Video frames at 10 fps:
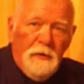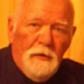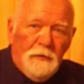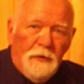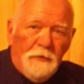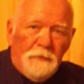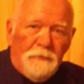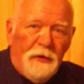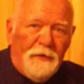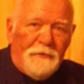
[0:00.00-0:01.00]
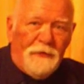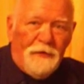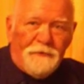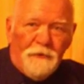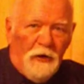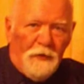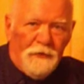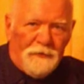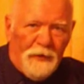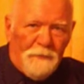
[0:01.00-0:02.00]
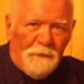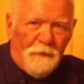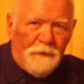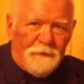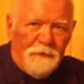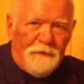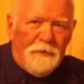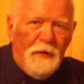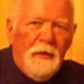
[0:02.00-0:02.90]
Now you can place this or other type of rosaries,